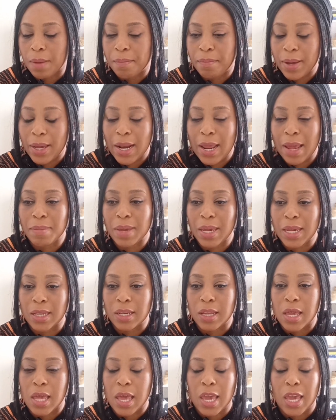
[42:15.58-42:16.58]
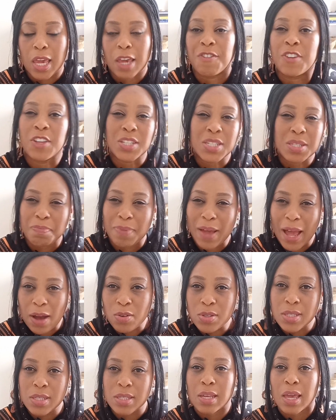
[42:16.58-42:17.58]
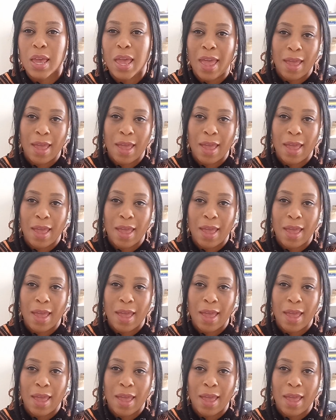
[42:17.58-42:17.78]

But I mean, if your spouse